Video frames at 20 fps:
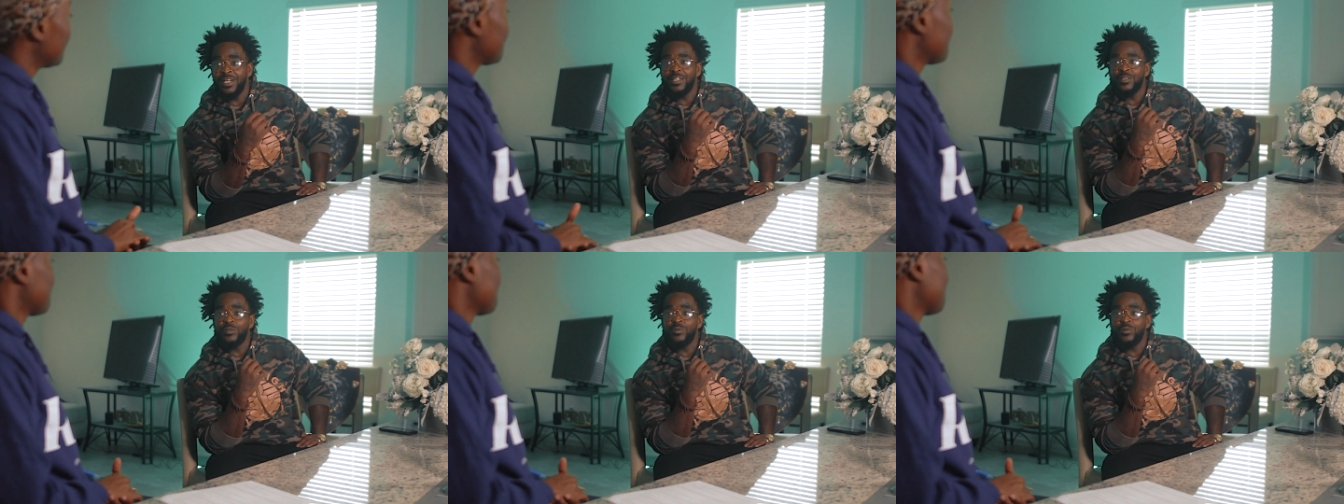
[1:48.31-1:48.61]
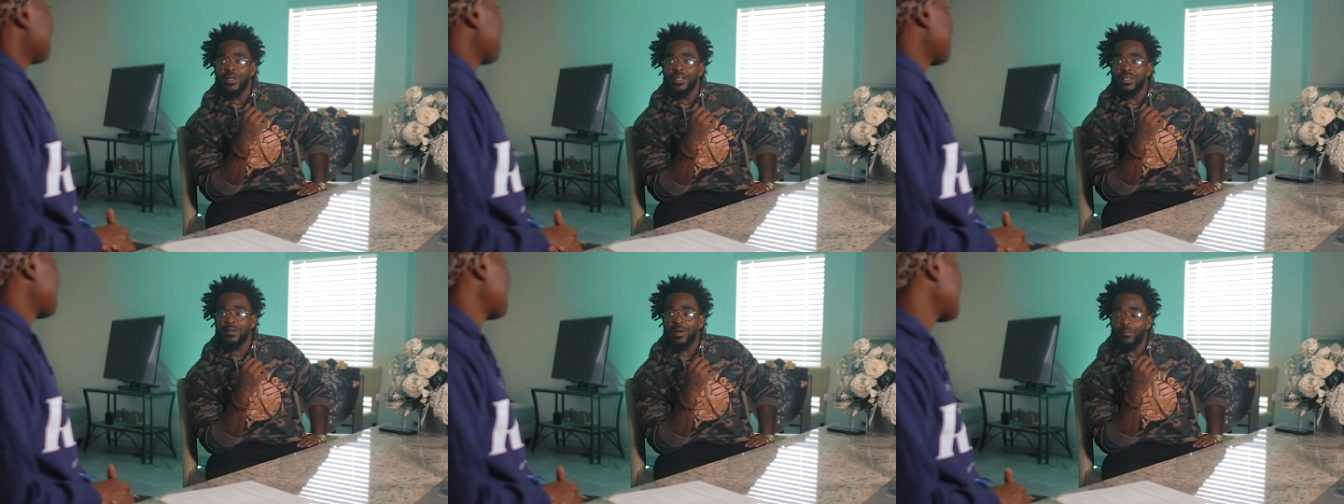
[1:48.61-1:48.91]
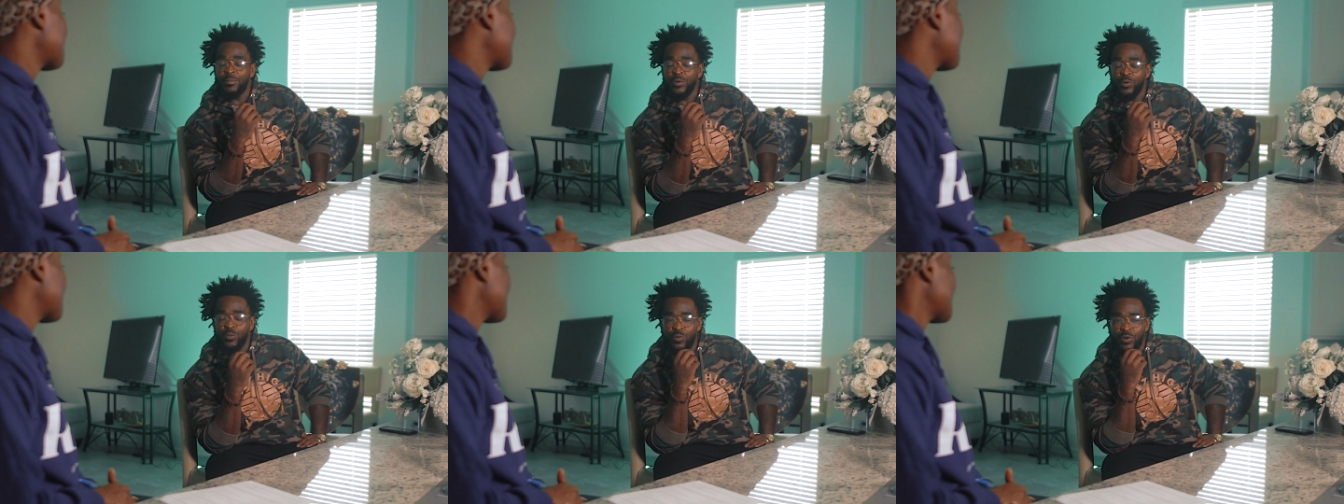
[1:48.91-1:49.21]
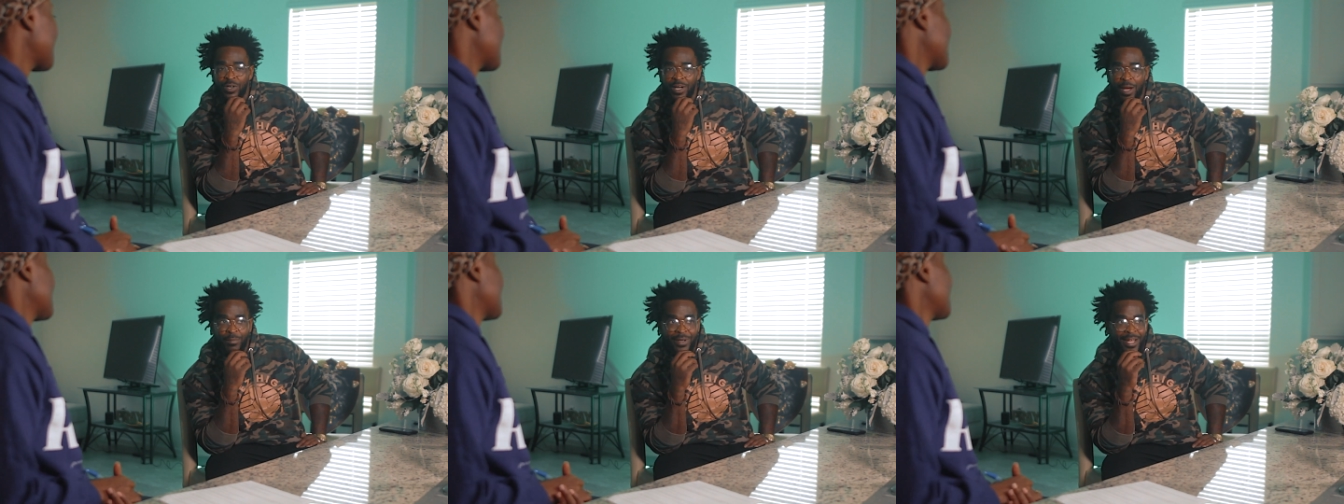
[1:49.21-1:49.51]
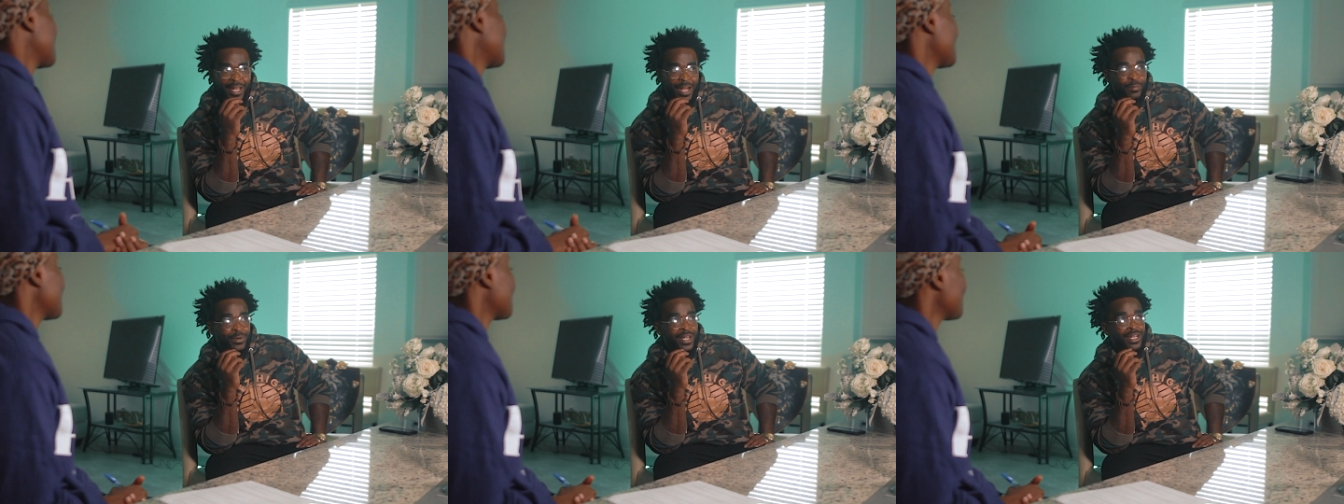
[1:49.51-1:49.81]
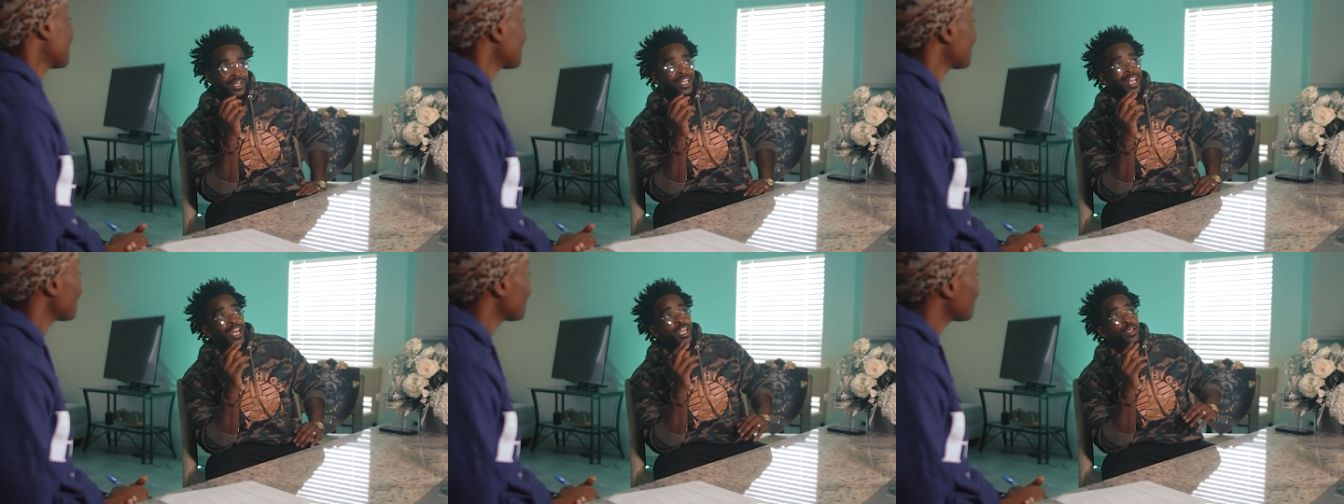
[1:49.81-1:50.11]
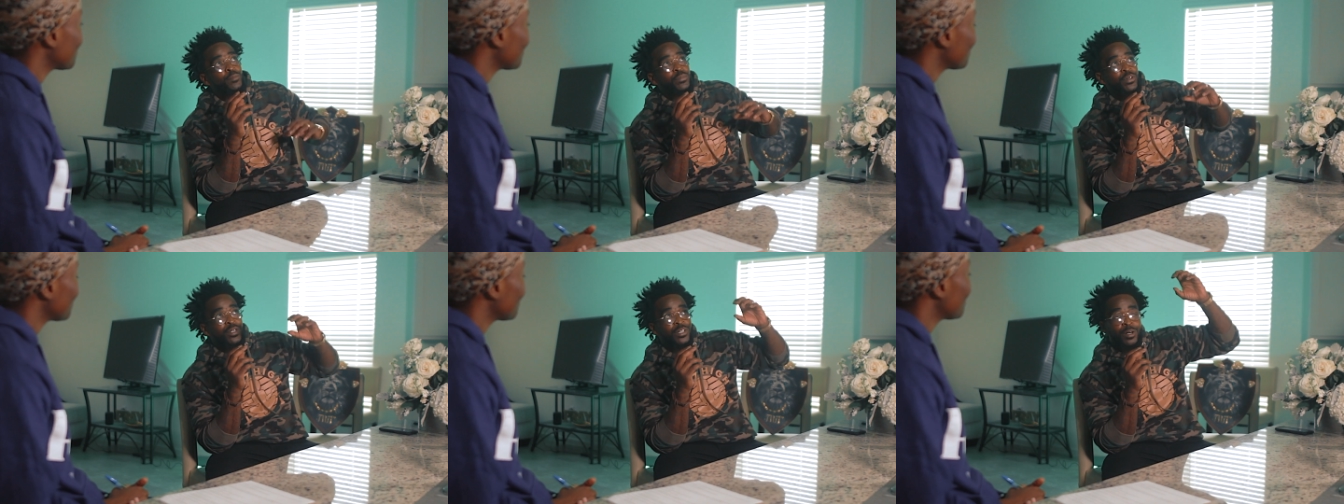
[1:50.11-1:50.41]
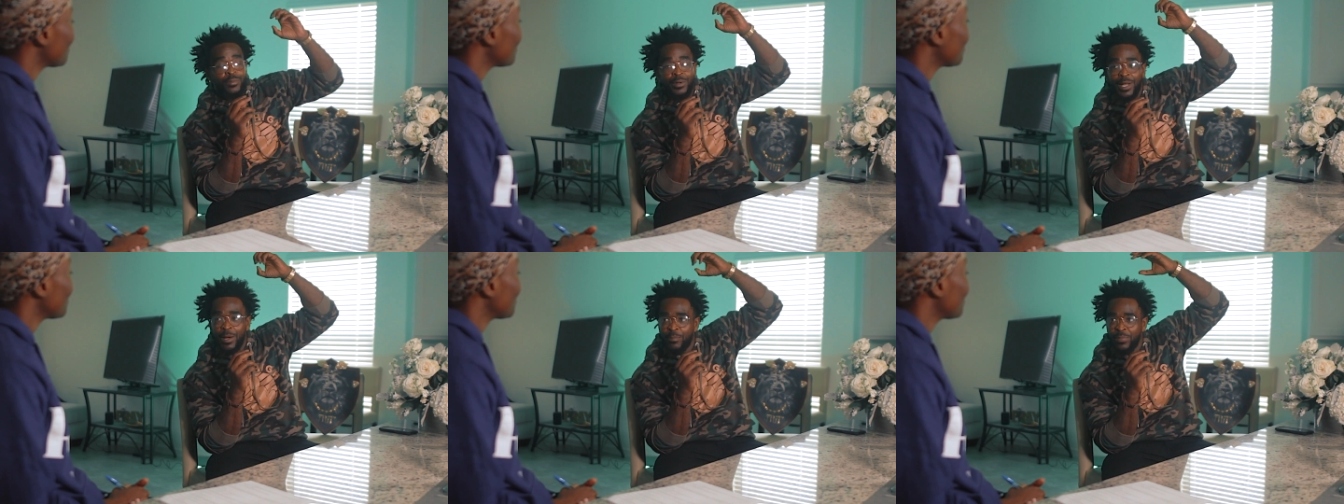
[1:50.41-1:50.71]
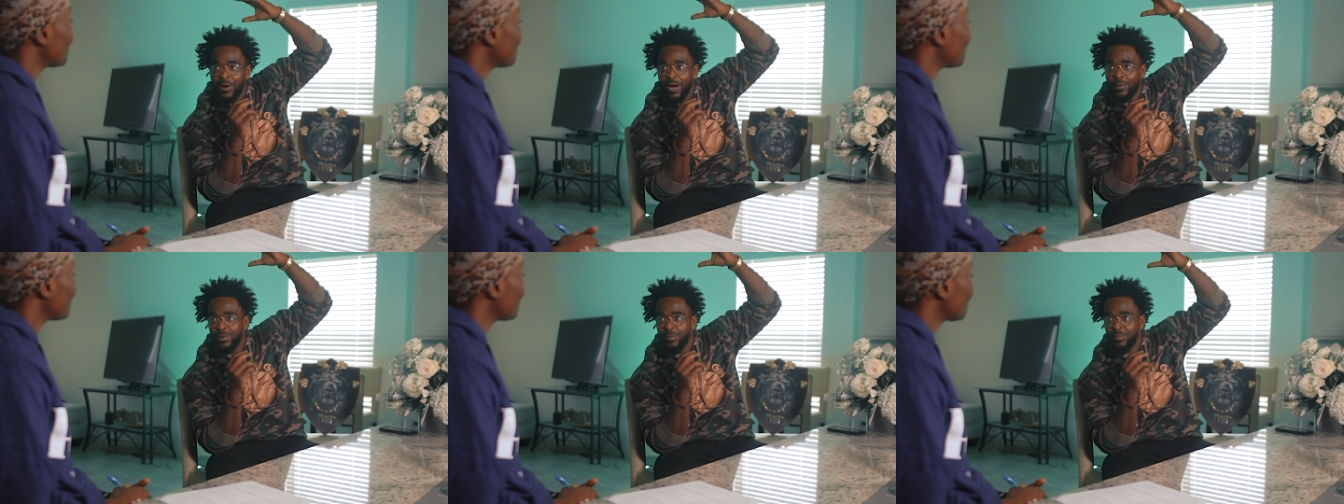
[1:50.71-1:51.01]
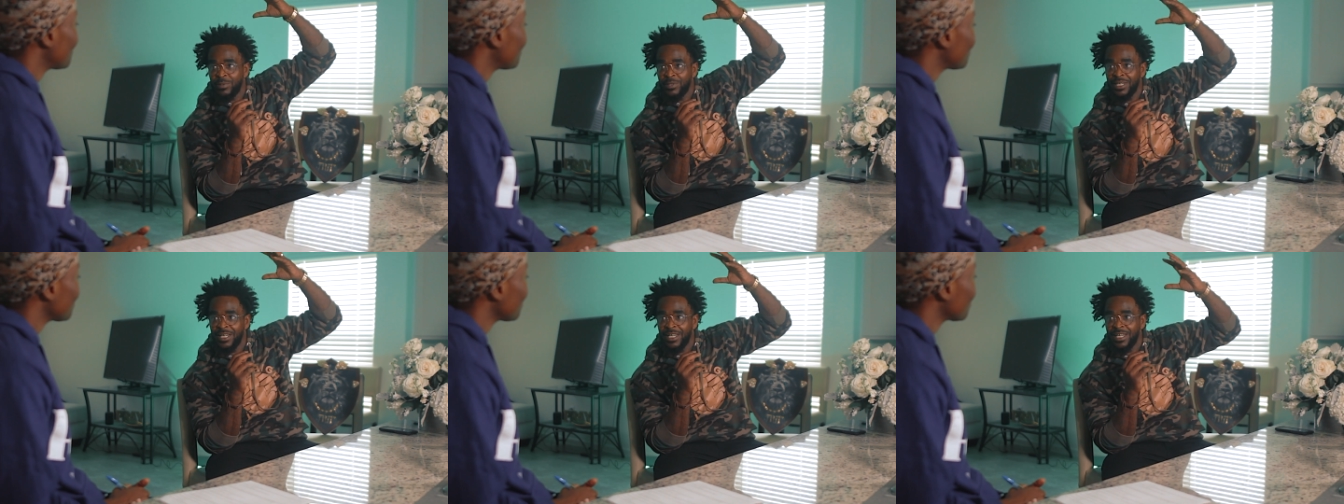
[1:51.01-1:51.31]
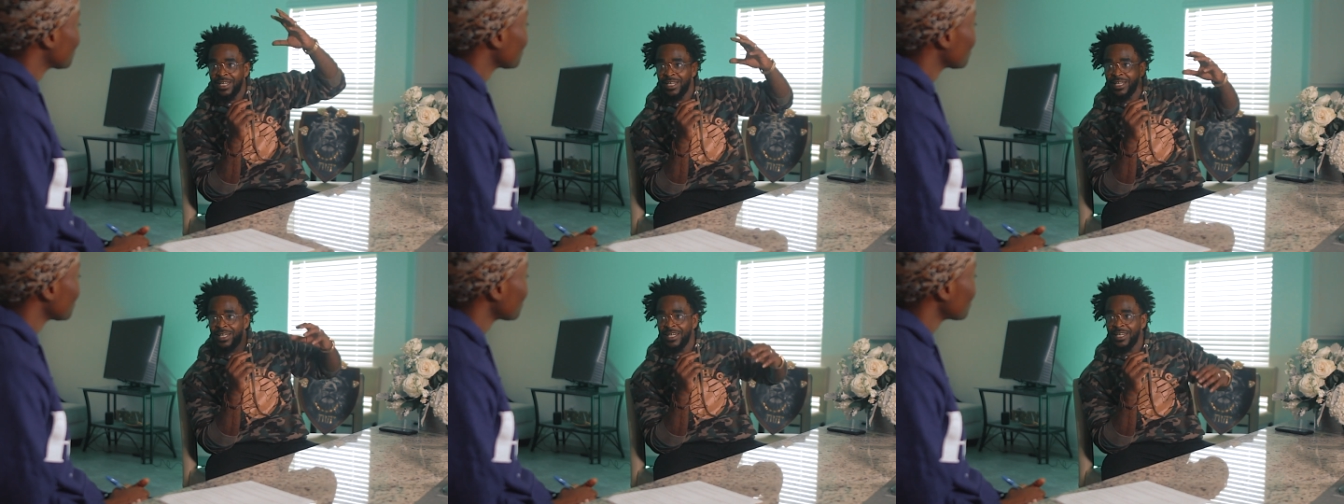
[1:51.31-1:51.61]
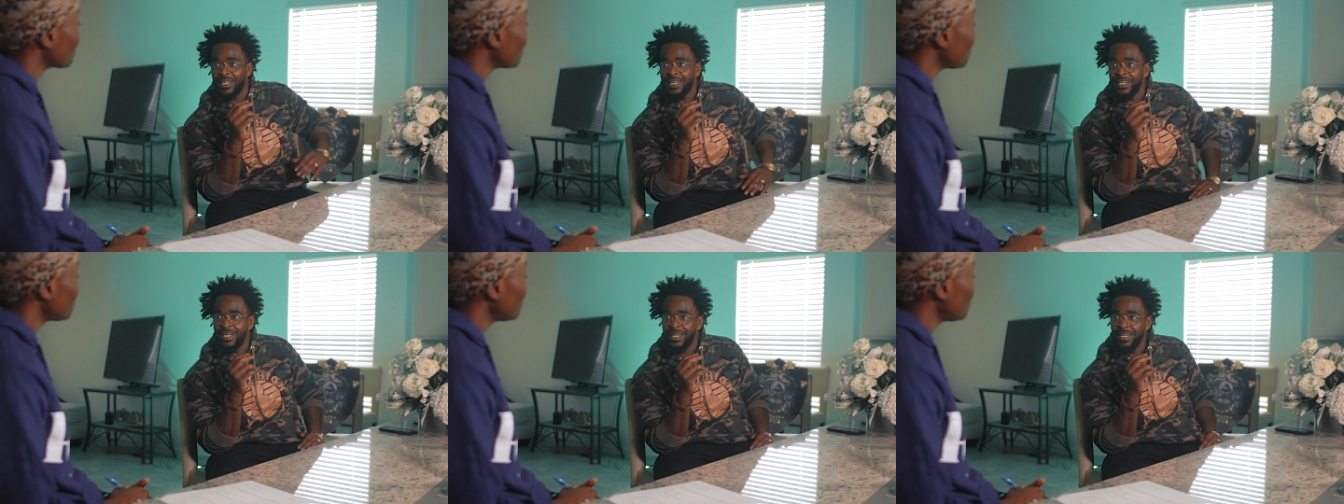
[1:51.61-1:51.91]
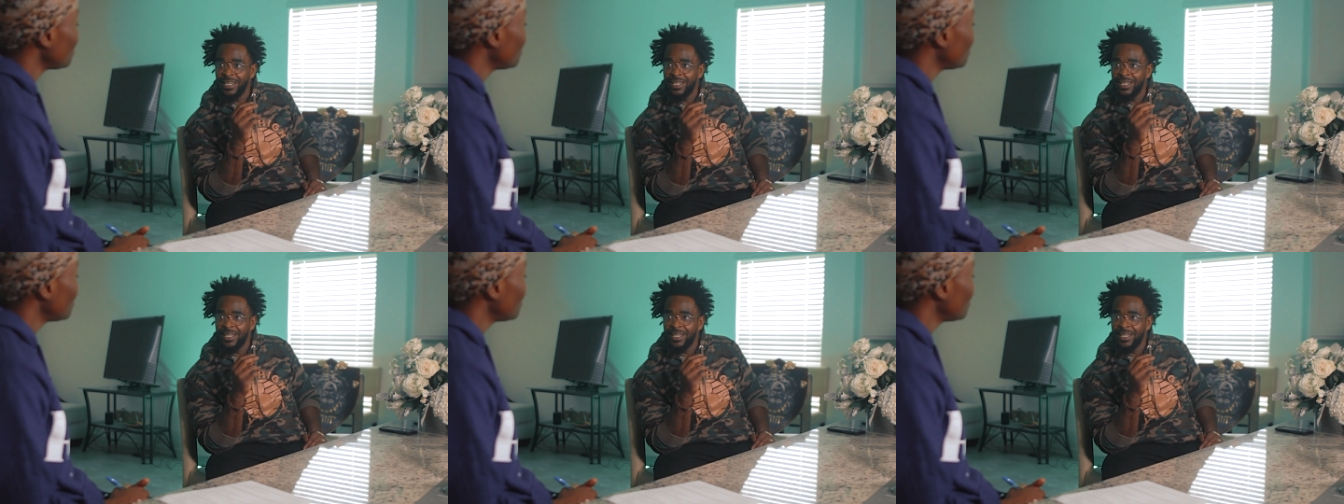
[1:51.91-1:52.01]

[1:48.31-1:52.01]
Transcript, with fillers: That's who I am. I'm the one. I'm that. I'm that light bulb that pop up in your head.